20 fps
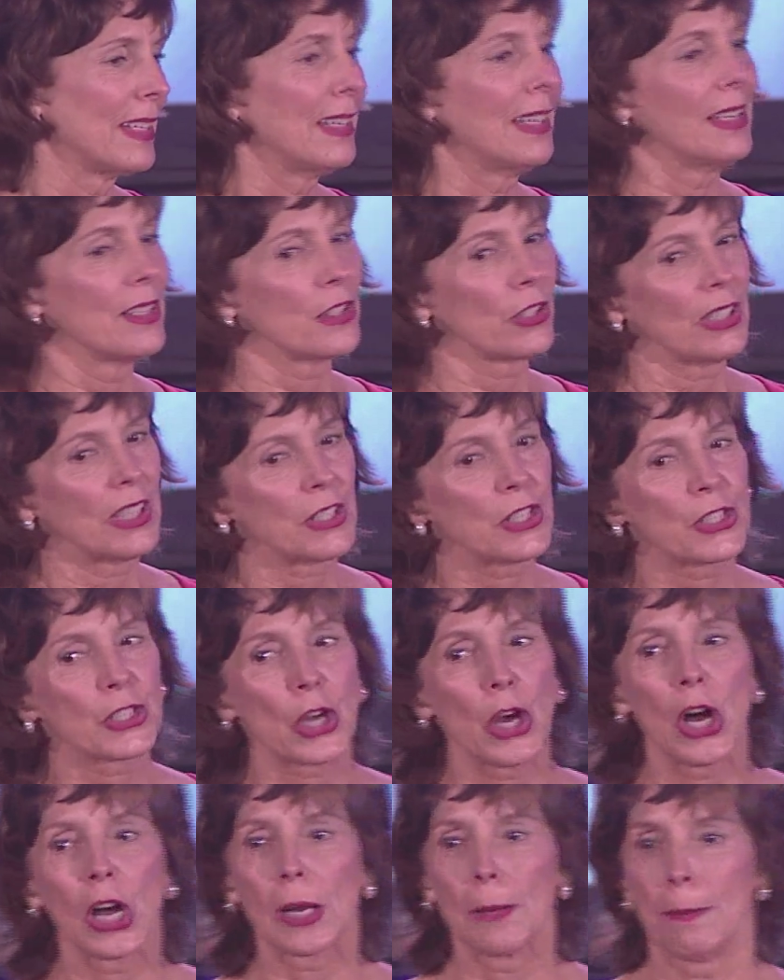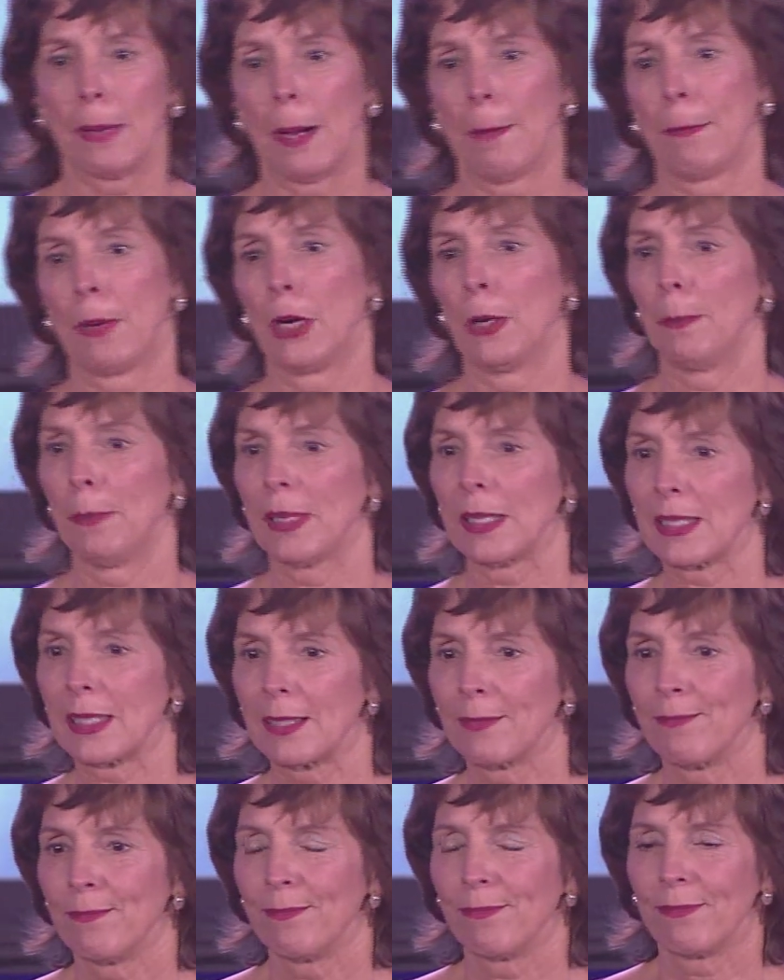So let's talk about
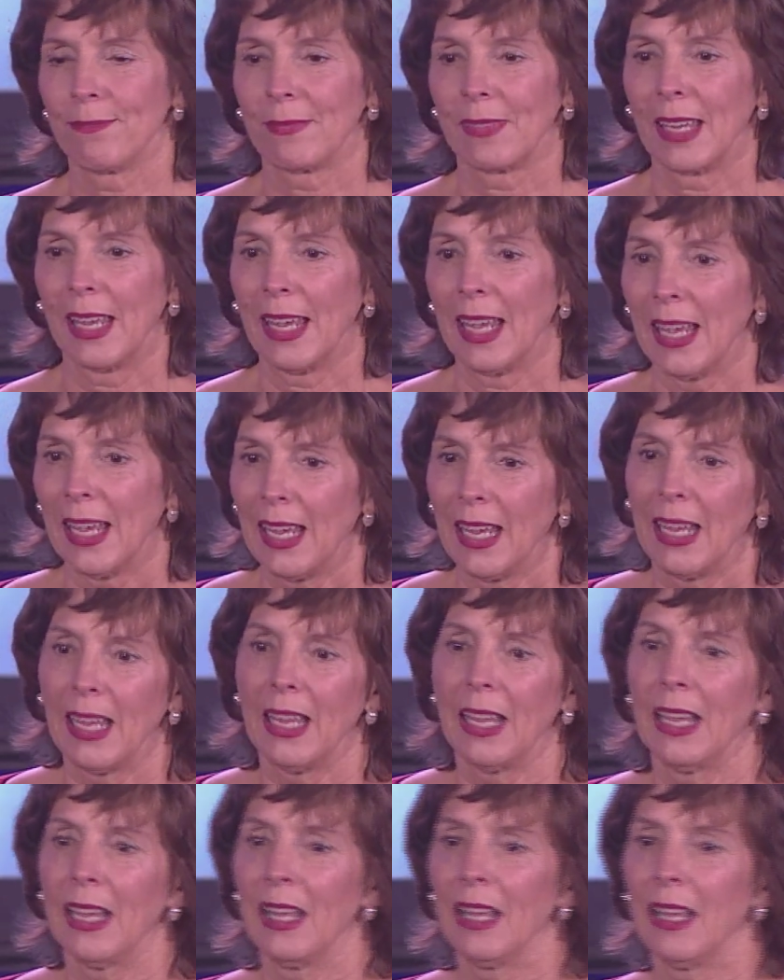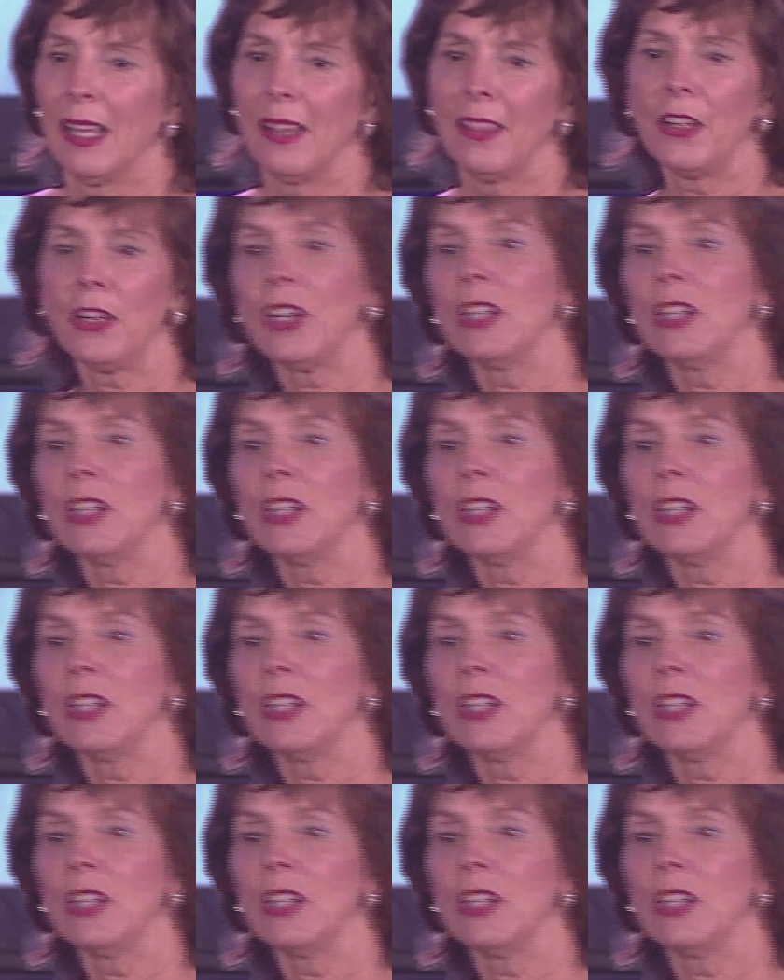purpose. There